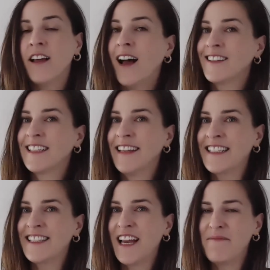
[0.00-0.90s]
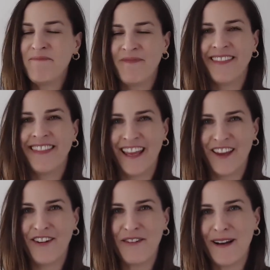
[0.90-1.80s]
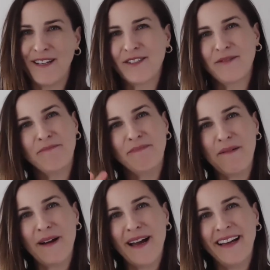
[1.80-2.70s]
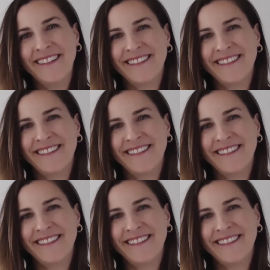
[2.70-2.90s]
Until next time, thank you very much. Bye-bye.